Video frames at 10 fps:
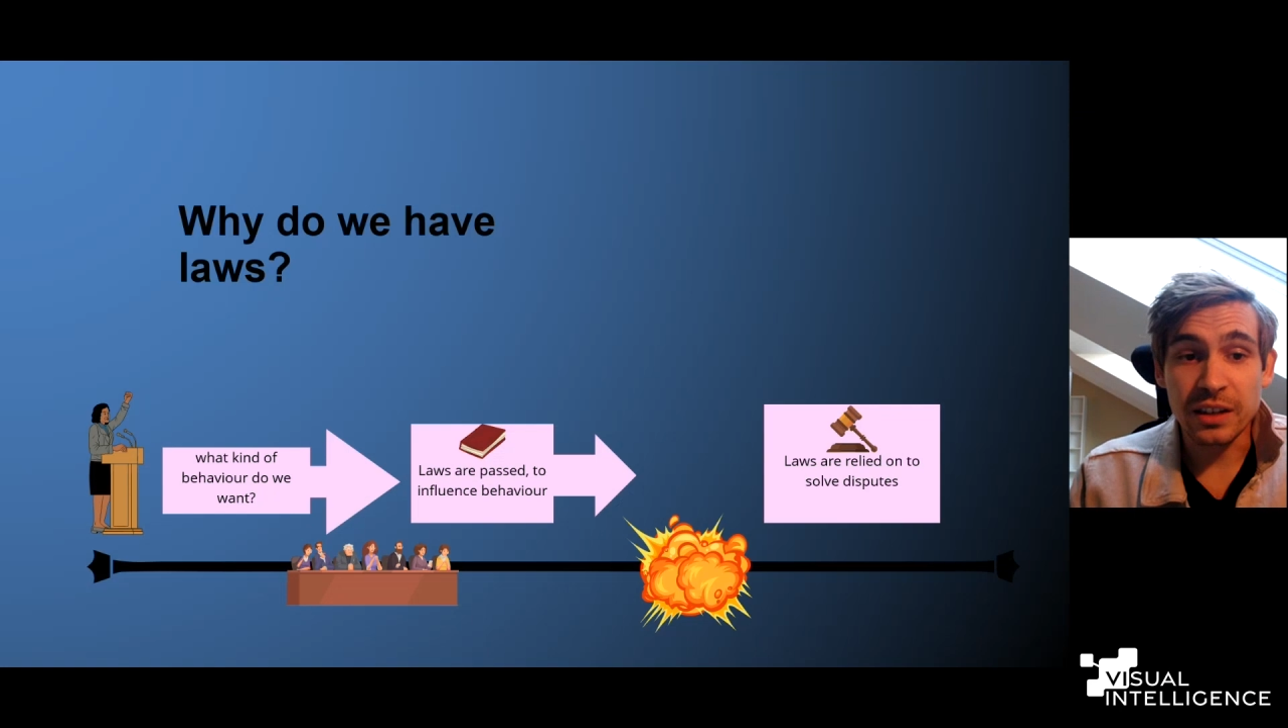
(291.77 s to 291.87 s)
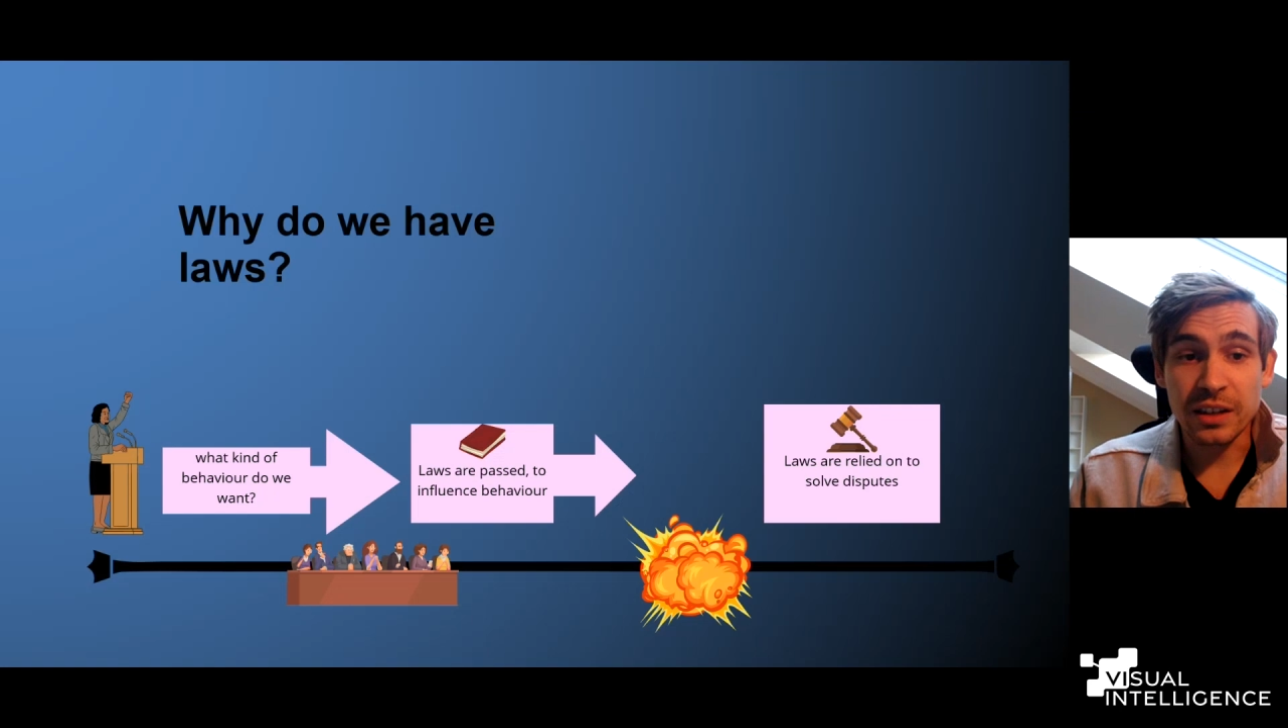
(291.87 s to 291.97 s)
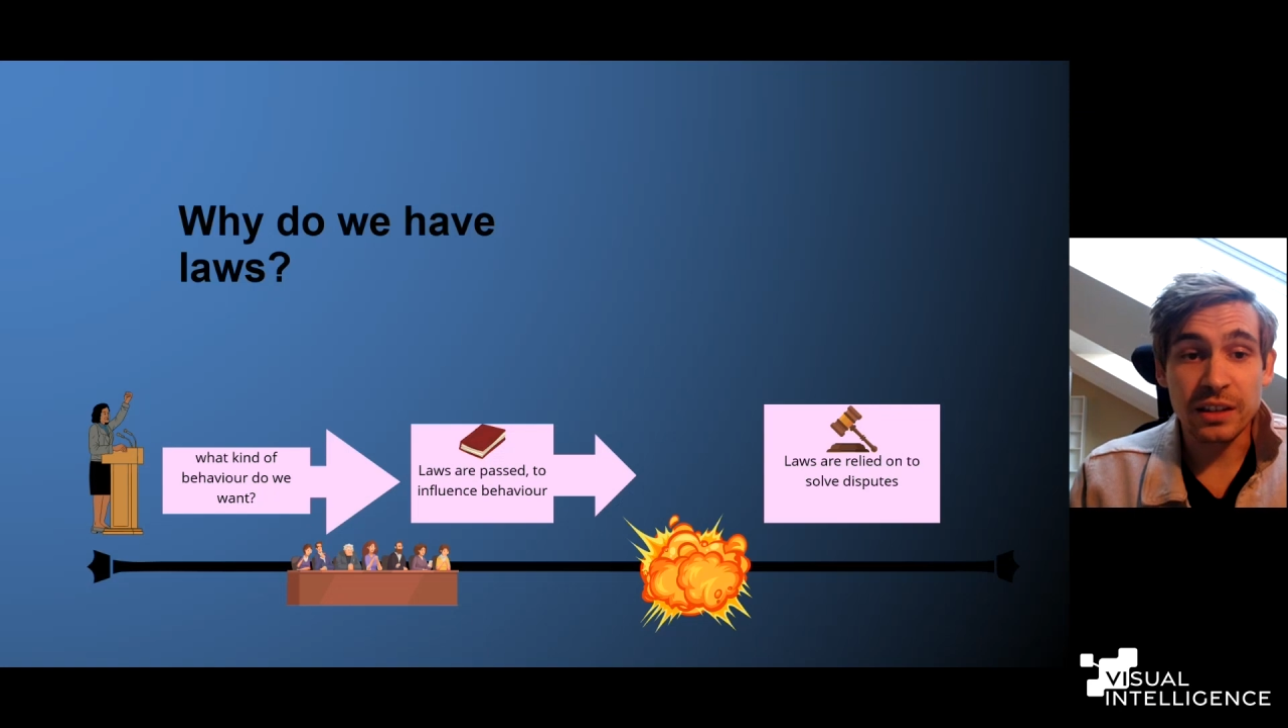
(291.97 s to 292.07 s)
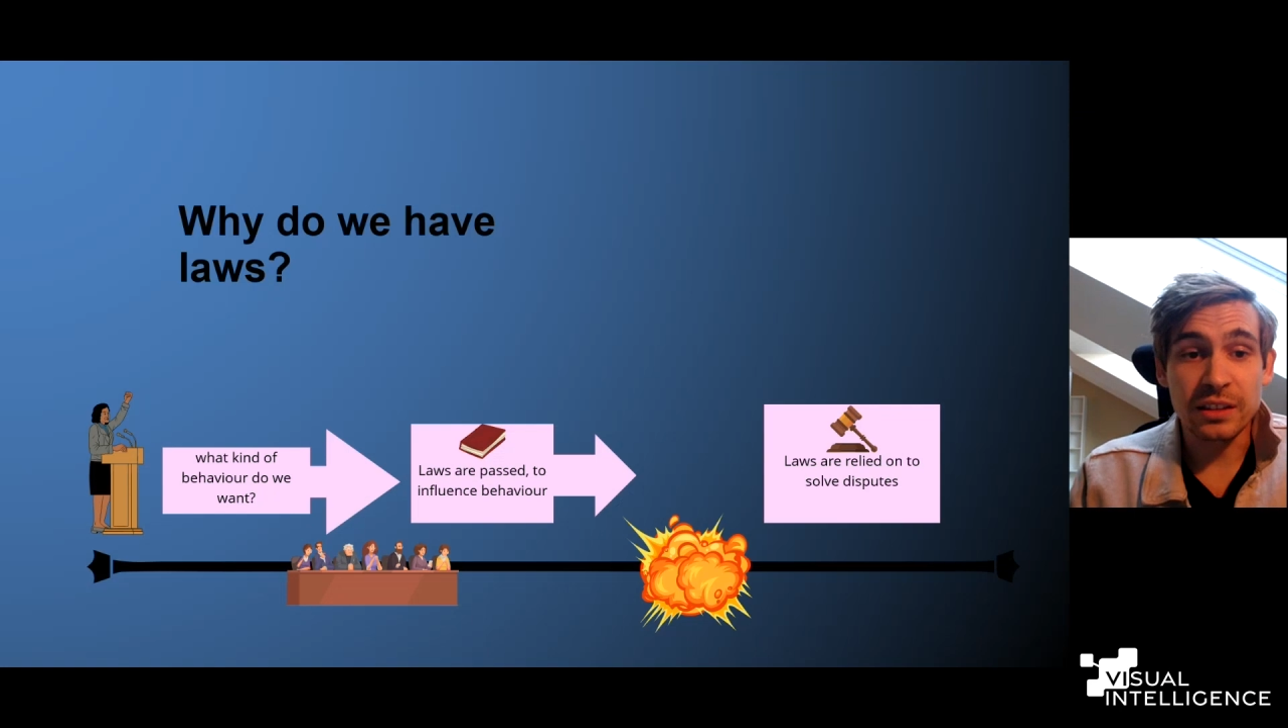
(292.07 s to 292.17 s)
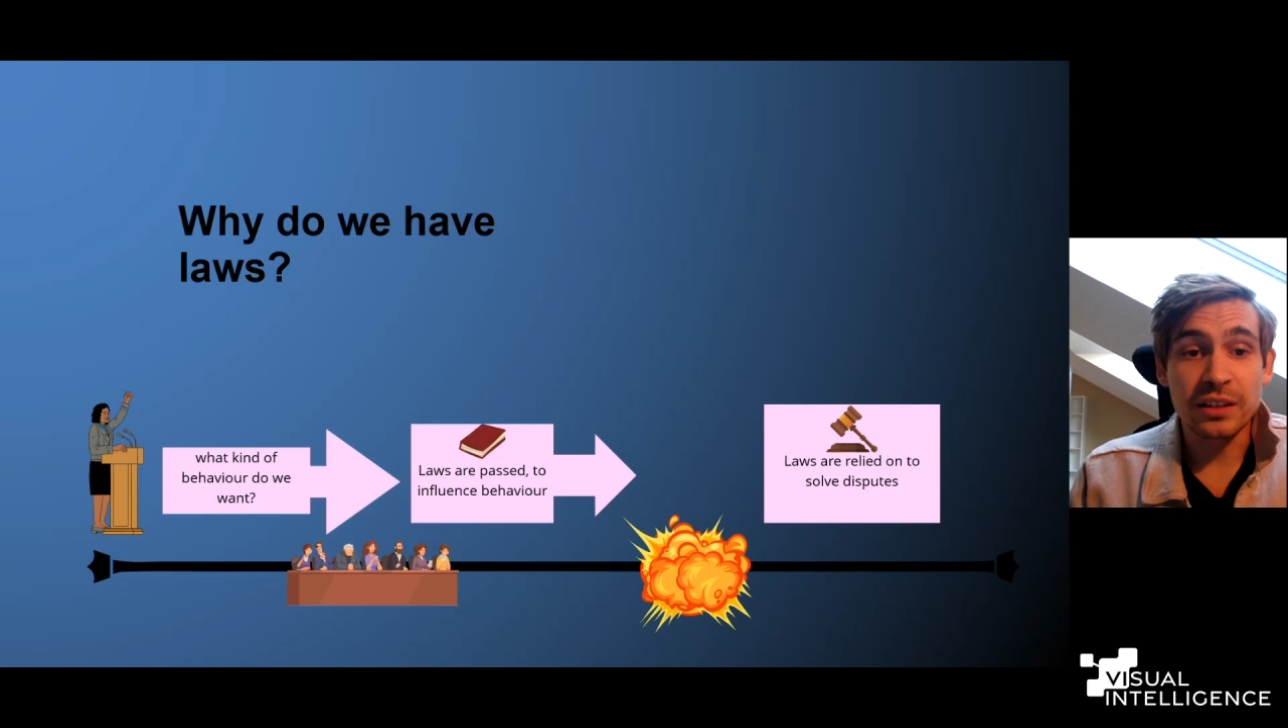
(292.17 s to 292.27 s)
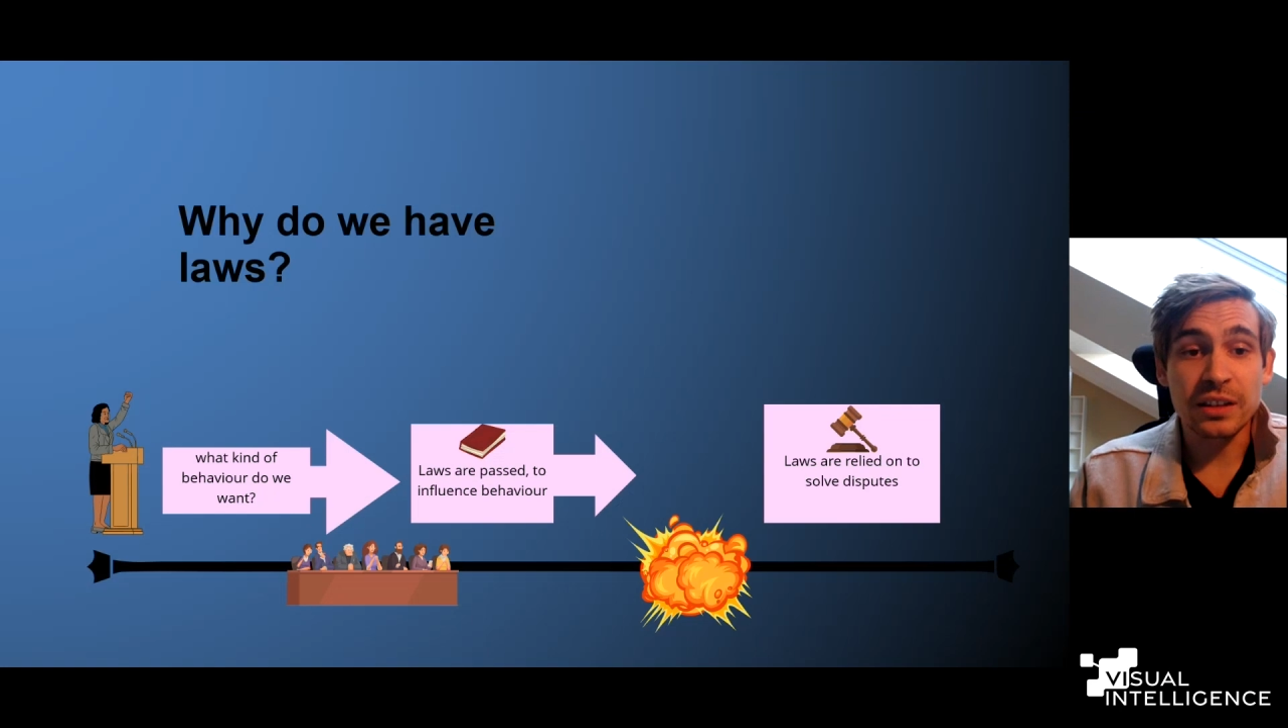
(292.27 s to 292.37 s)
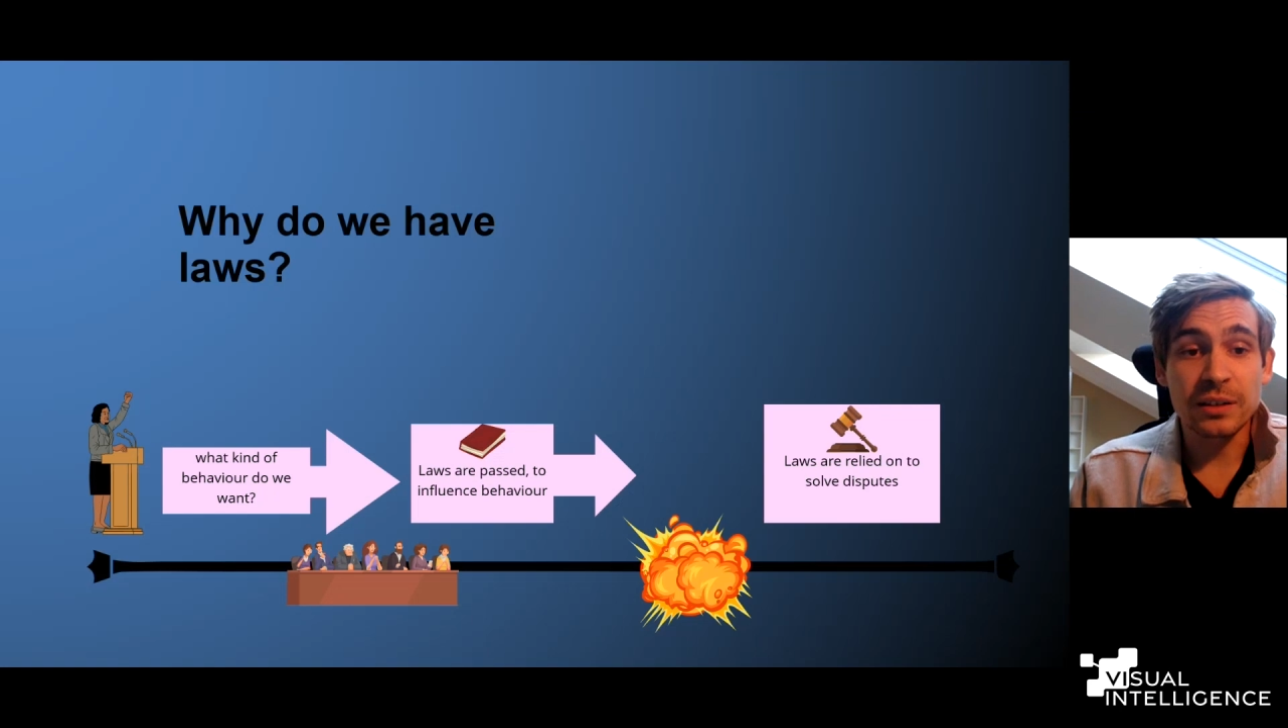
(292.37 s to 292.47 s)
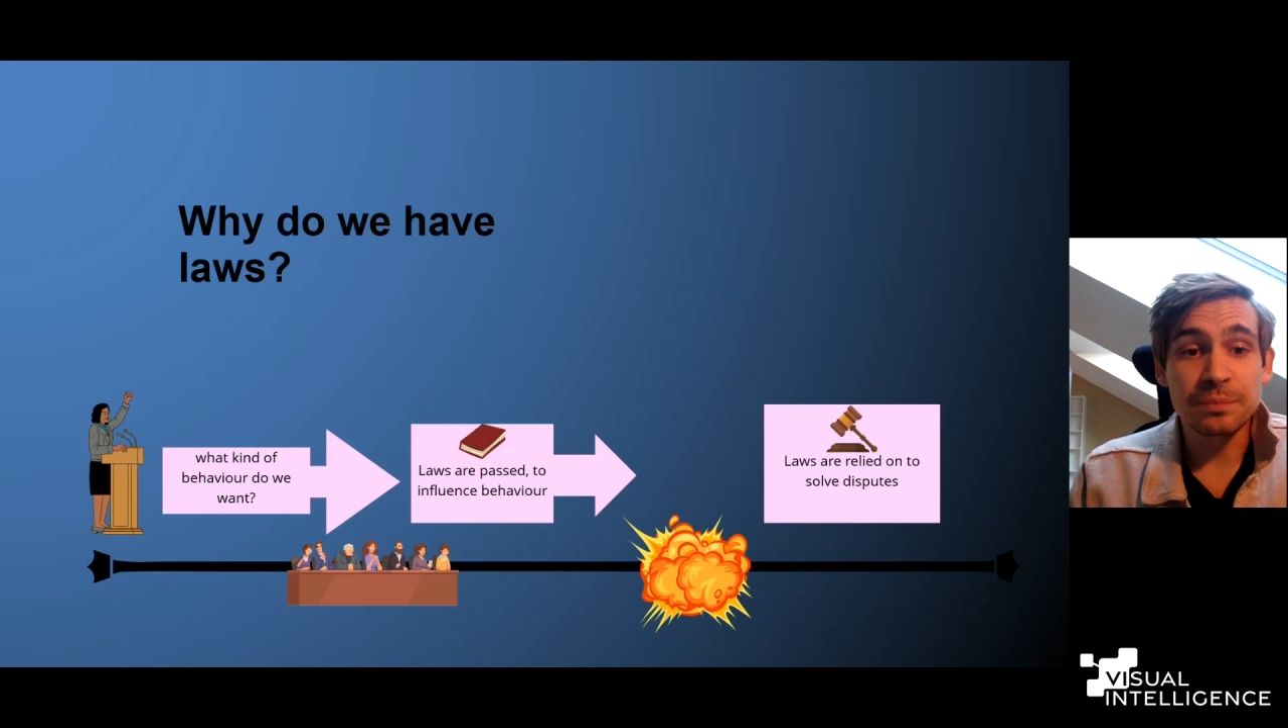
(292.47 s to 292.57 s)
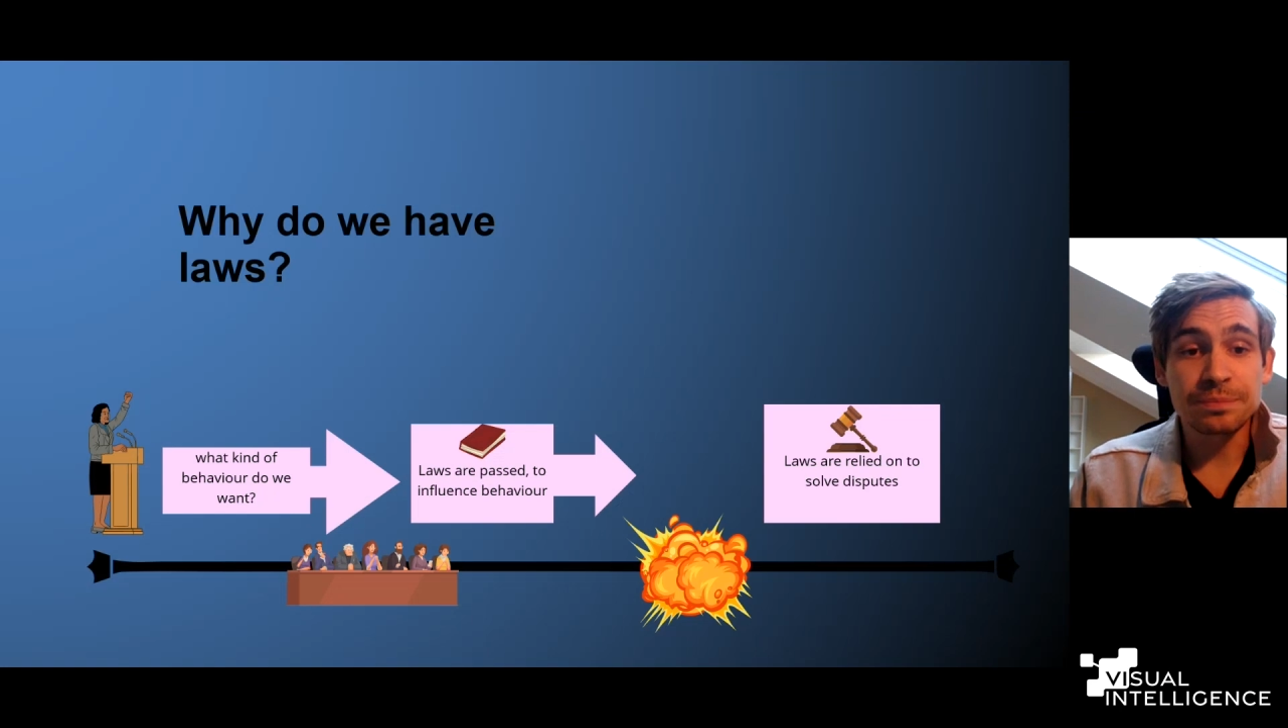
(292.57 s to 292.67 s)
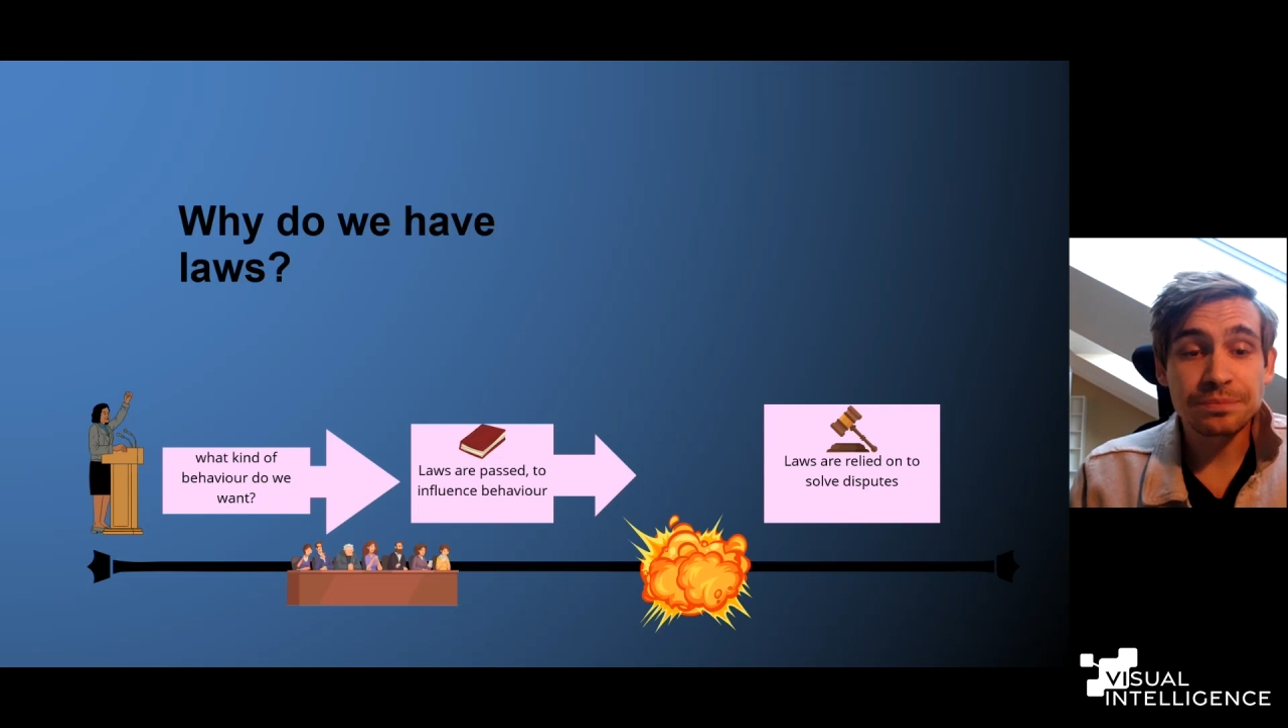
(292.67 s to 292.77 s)

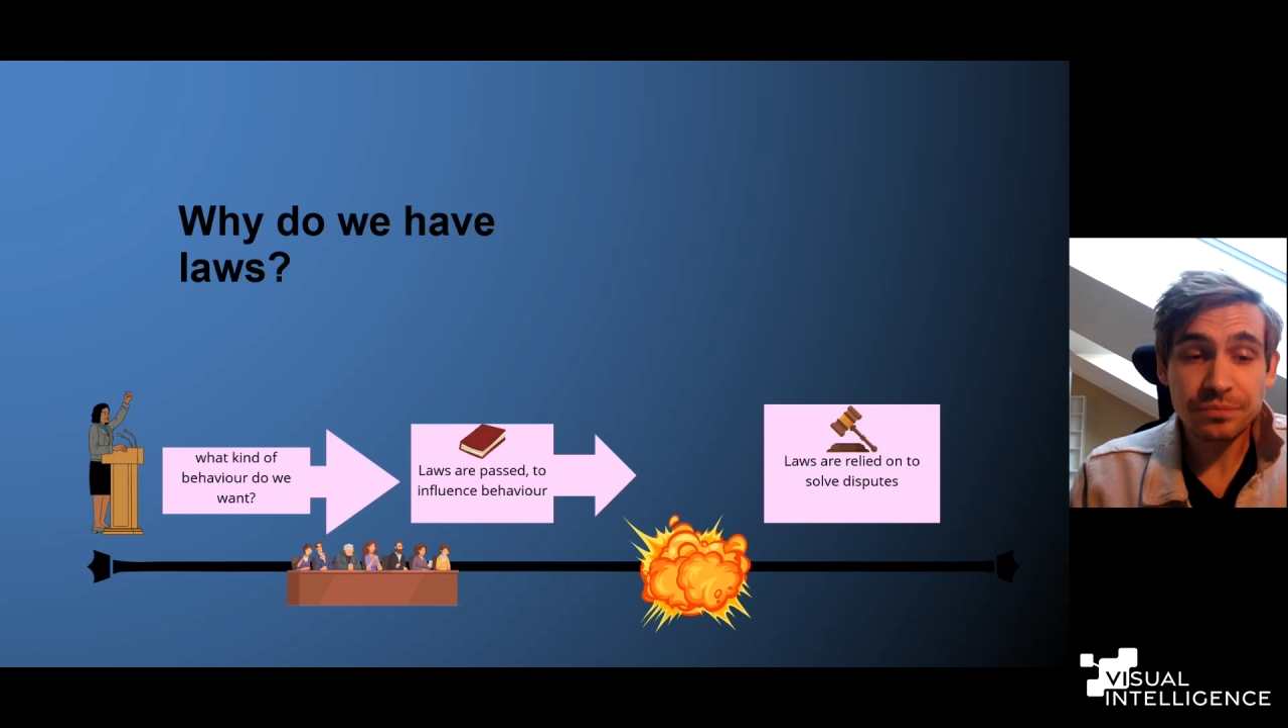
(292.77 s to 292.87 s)
and